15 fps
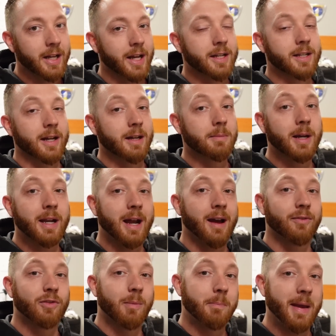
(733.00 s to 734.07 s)
is I am going to
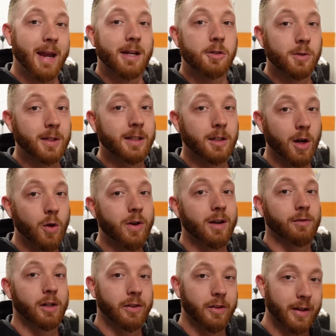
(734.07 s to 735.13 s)
have to manually load
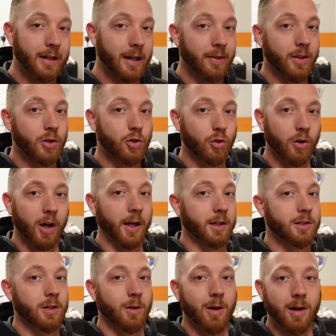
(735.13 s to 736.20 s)
everything in the truck.
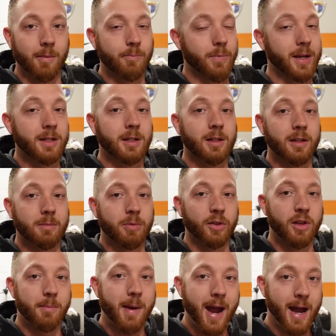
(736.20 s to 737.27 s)
So I'll basically put
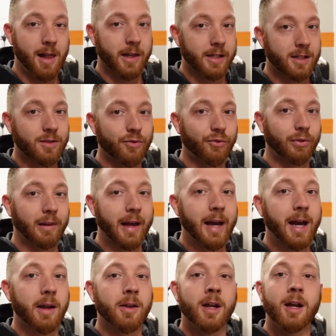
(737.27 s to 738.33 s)
the pallet in
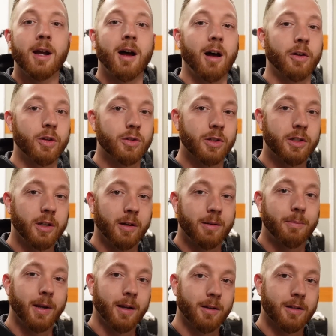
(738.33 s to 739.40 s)
flat. I'll use the cherry
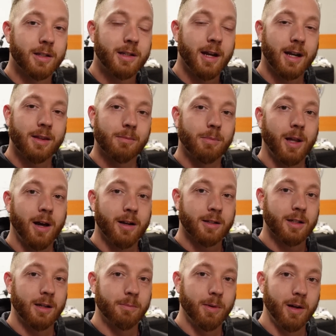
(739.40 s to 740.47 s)
picker to stack the
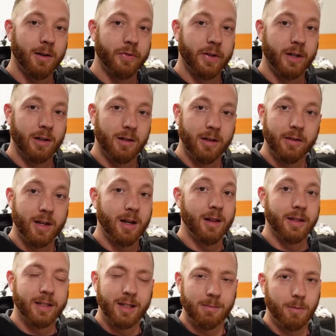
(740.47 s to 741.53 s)
blocks up on there, and then I'll
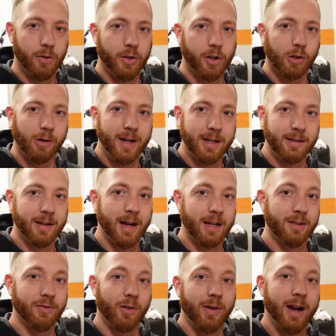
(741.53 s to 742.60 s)
assemble the crate
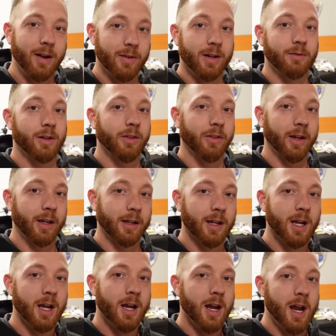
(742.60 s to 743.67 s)
kind of around everything.
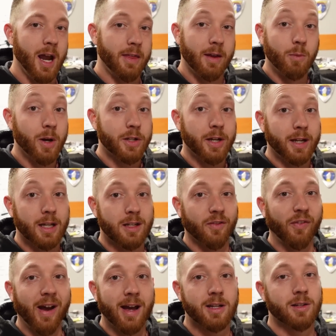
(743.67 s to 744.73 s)
And then once I get to
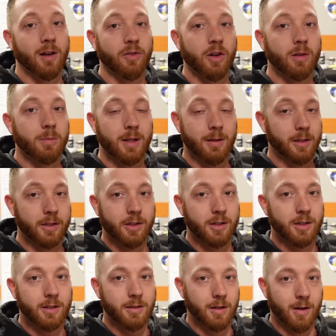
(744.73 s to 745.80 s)
Fastenal, they'll be able to
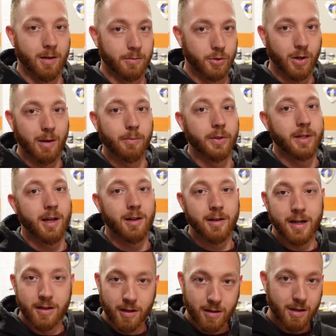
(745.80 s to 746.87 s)
just, you know, I'll drop the
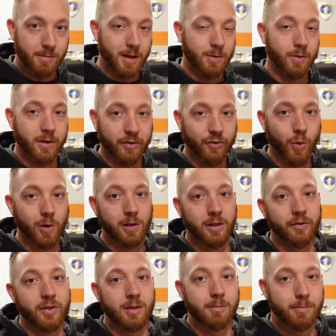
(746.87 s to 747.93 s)
tailgate, they'll come on with their
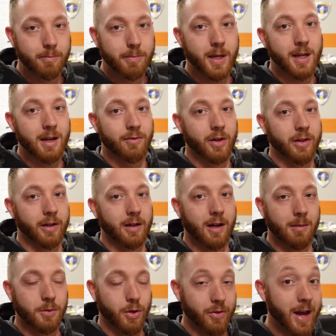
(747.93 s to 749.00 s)
forklift and pick everything
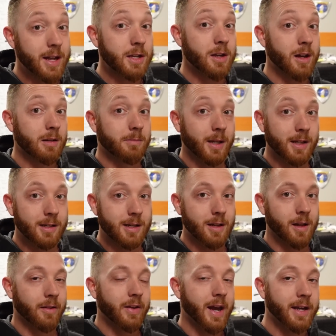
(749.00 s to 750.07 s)
up. So that's not a big deal
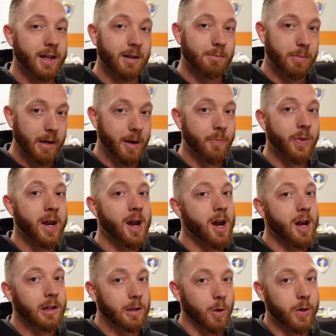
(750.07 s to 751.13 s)
on that end, but
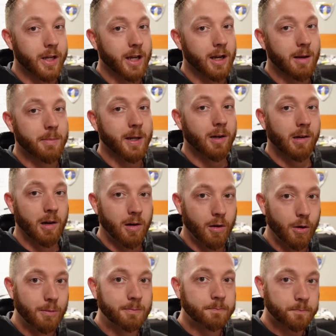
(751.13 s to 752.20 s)
loading it up here at
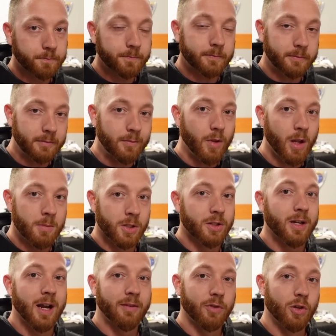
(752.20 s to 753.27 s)
home, I'm just
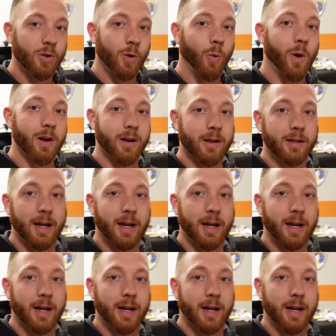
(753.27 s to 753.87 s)
gonna have to do it one at a